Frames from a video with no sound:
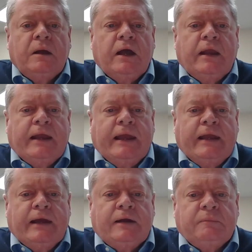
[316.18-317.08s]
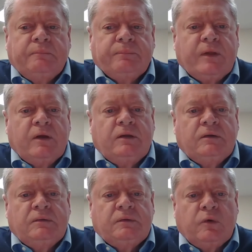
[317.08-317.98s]
And he um,
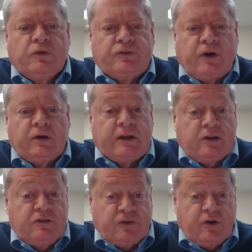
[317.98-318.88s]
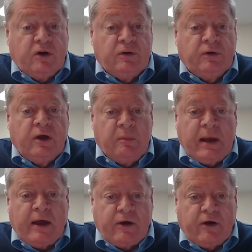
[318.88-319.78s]
was certainly concerned
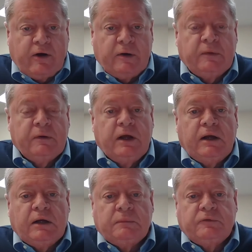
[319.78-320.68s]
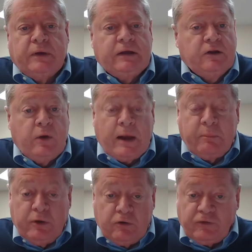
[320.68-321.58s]
about her. Um, he knew how
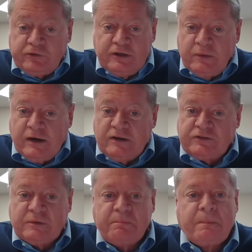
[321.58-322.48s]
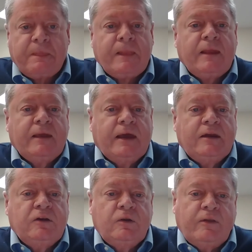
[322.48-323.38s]
beautiful she was, and
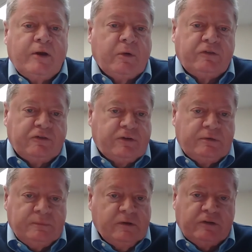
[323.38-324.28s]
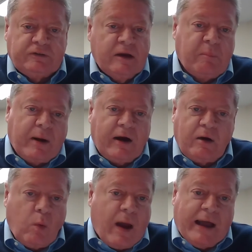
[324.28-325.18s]
he knew that there was this this
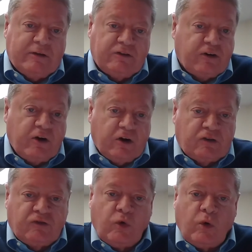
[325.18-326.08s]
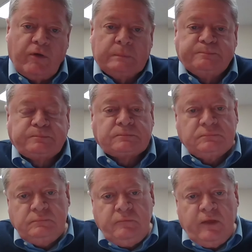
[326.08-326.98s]
empire wide search for
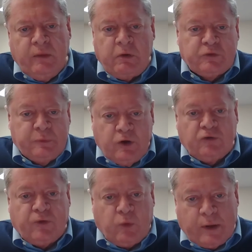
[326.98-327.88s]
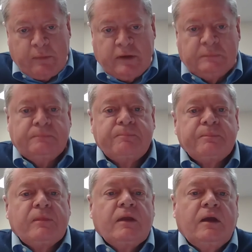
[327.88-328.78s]
the most beautiful women
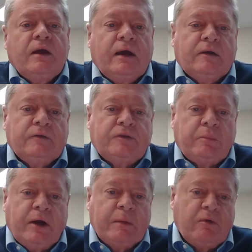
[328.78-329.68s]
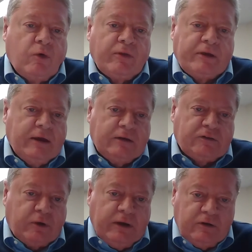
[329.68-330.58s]
uh, to bring before the king,
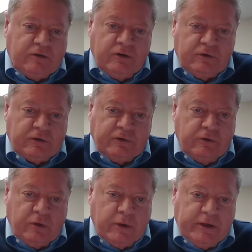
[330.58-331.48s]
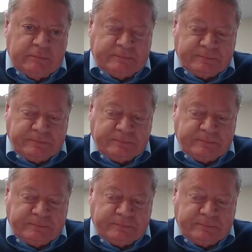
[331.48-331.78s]
so he could choose his new queen.